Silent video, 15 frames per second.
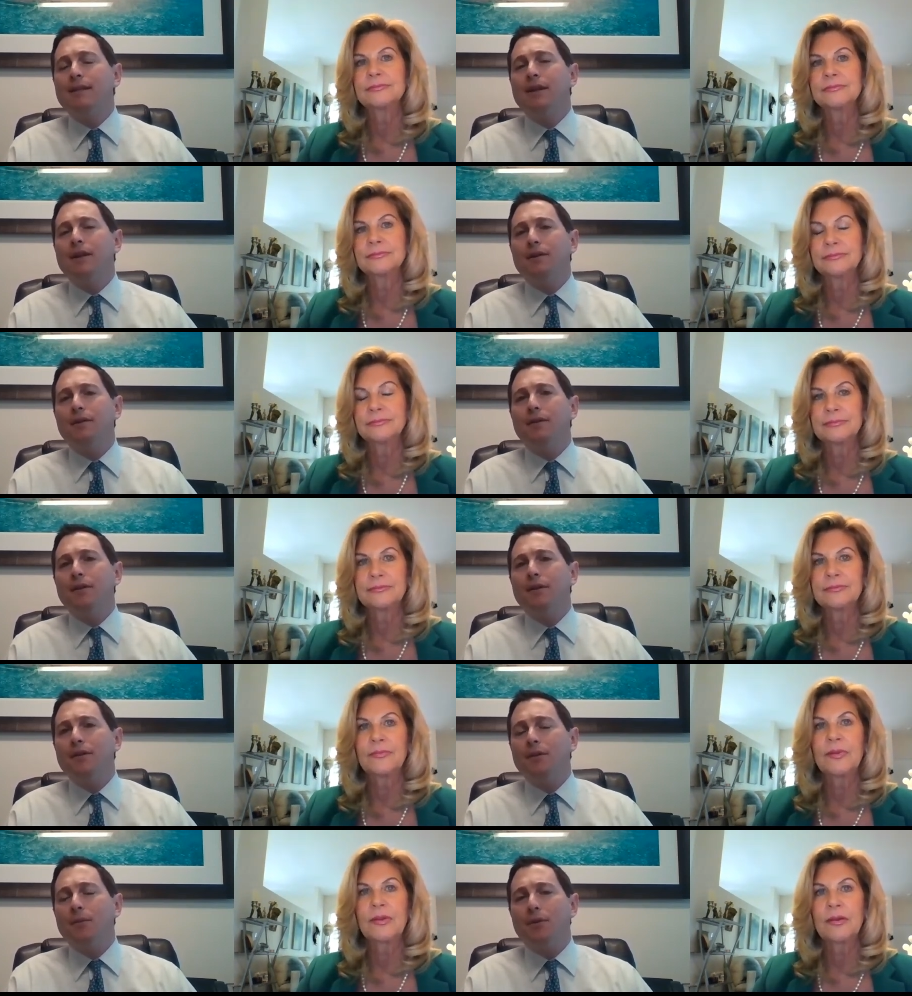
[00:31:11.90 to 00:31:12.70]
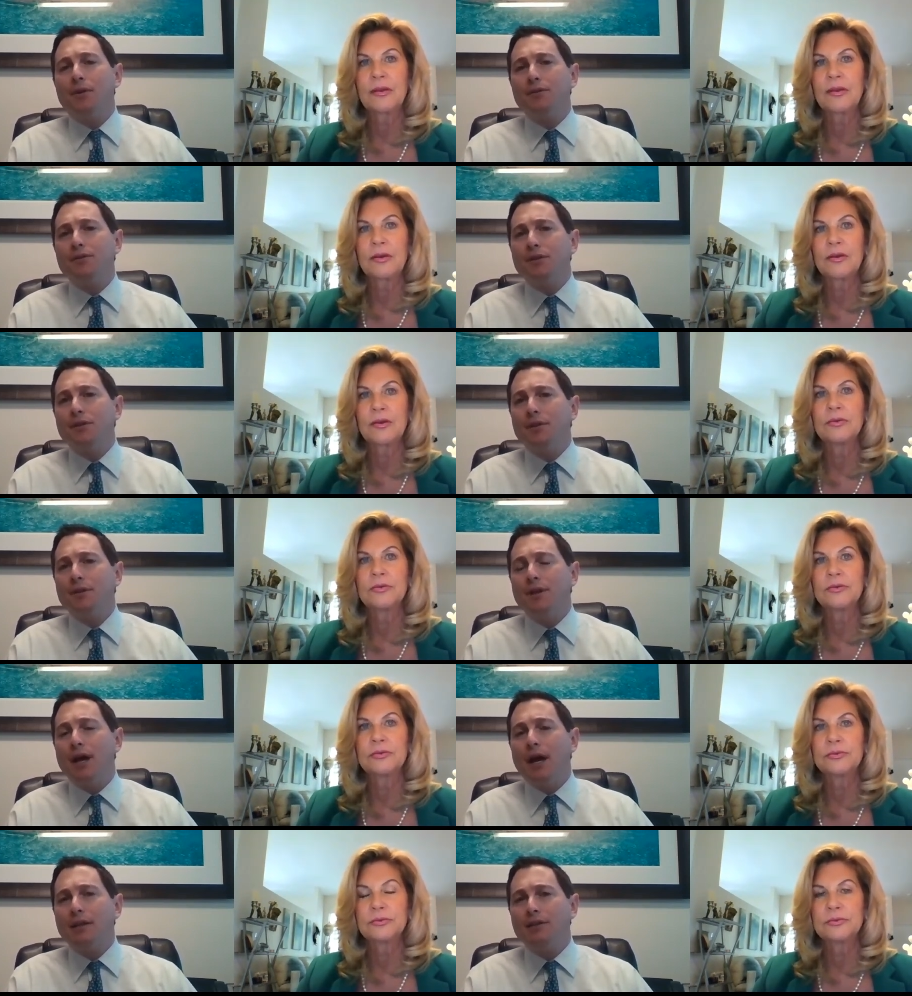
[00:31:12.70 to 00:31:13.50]
Speaker 1: and you know, the the
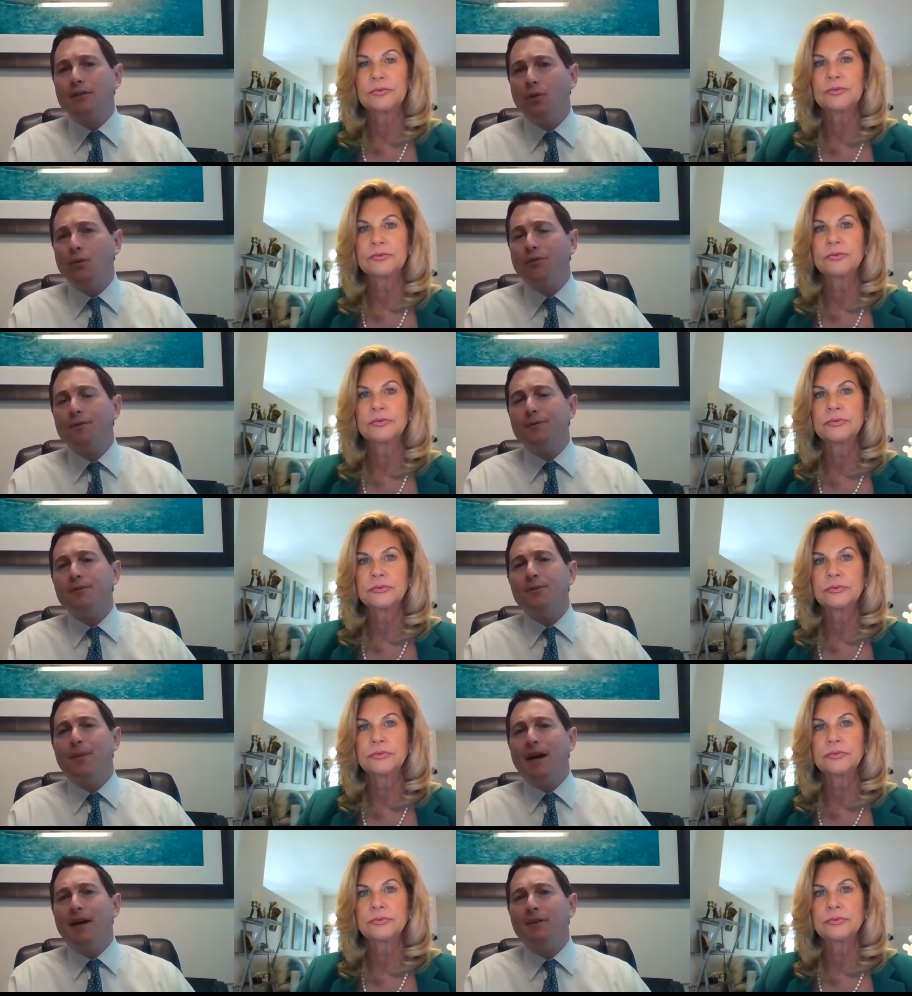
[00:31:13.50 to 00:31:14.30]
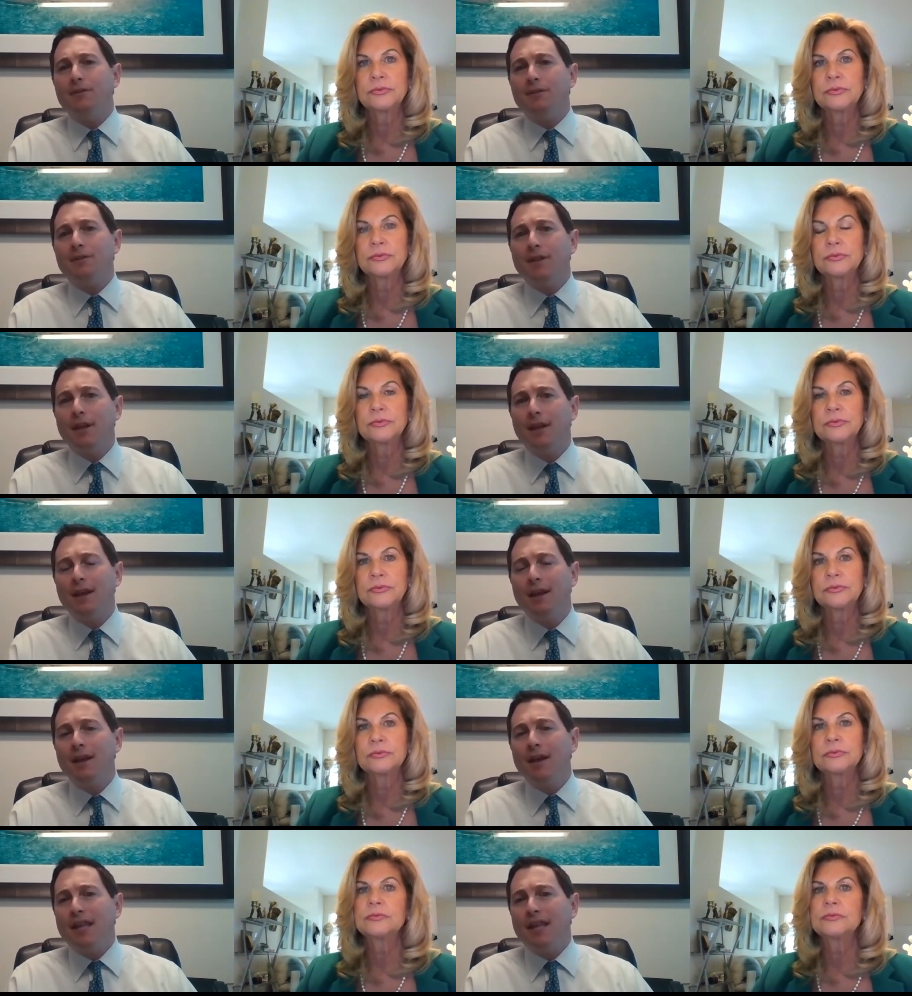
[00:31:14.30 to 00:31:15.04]
person uh, told their spouse that